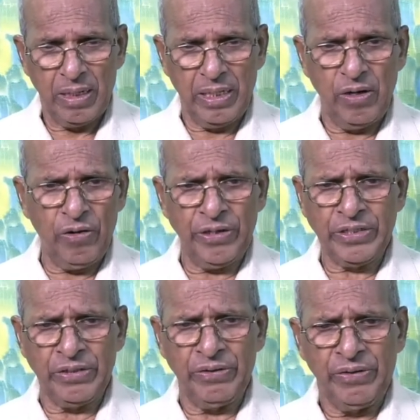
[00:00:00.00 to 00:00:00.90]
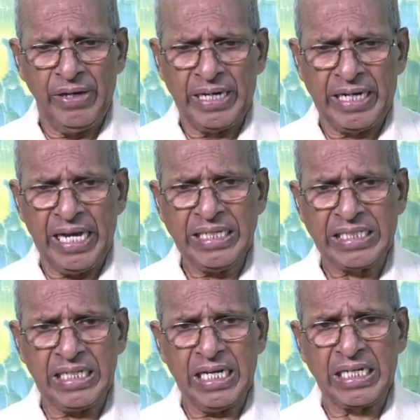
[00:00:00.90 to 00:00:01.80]
in order to
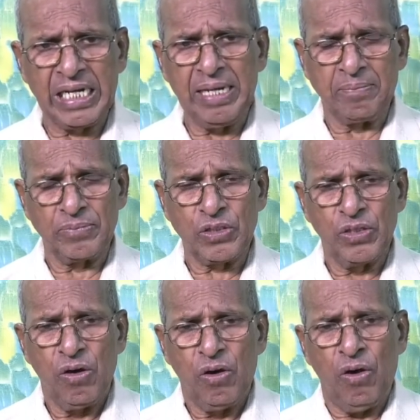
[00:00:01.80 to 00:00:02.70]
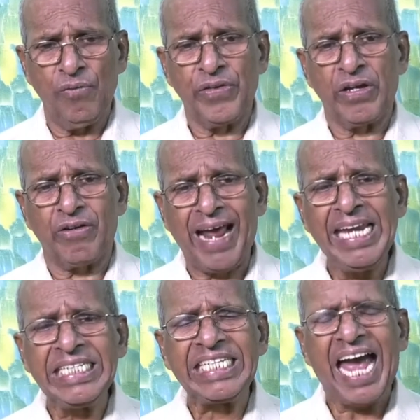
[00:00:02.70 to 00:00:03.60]
get a glimpse of the
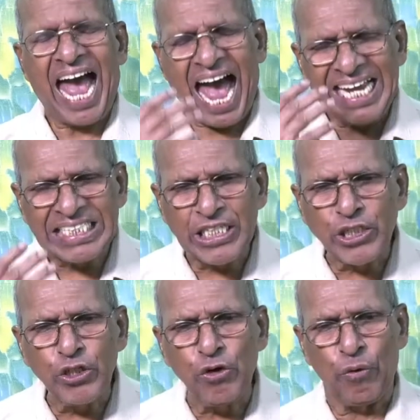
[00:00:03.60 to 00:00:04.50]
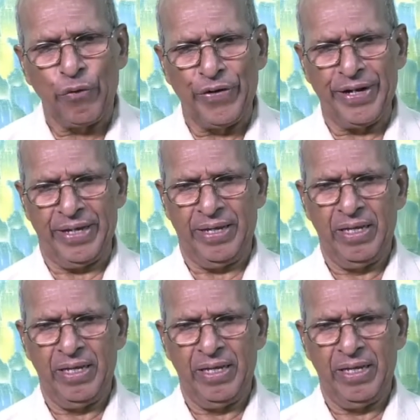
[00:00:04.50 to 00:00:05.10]
right attitude